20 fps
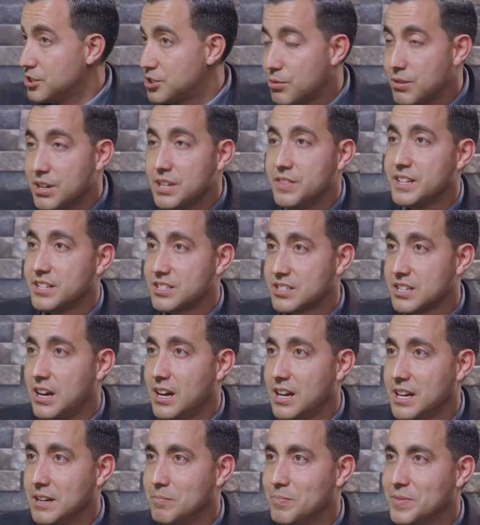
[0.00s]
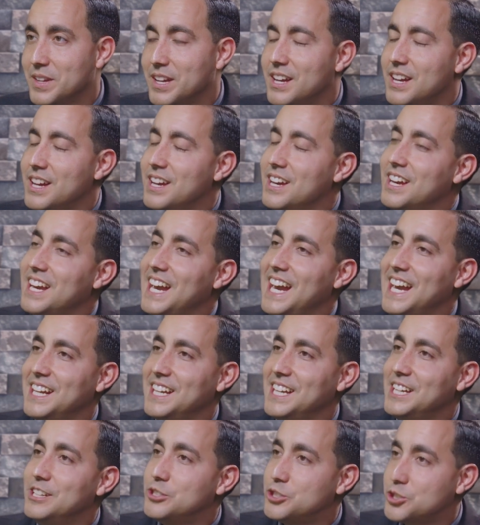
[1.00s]
during this time?
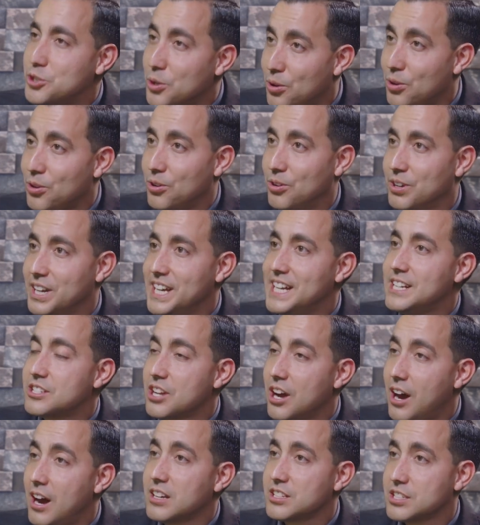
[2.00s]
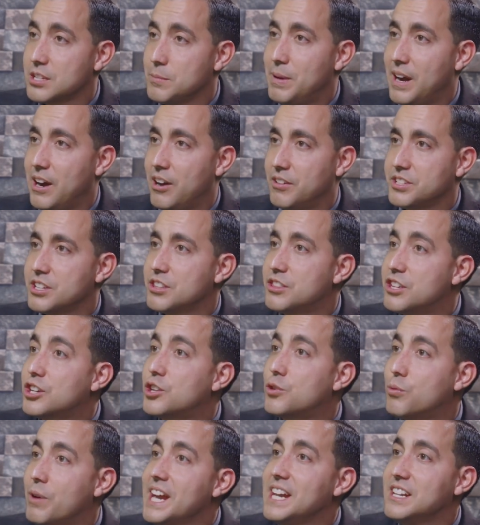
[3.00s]
And in Joel, it talks about the
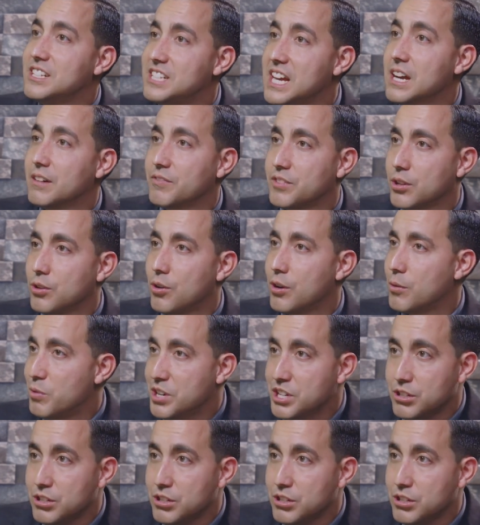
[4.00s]
great day of the Lord.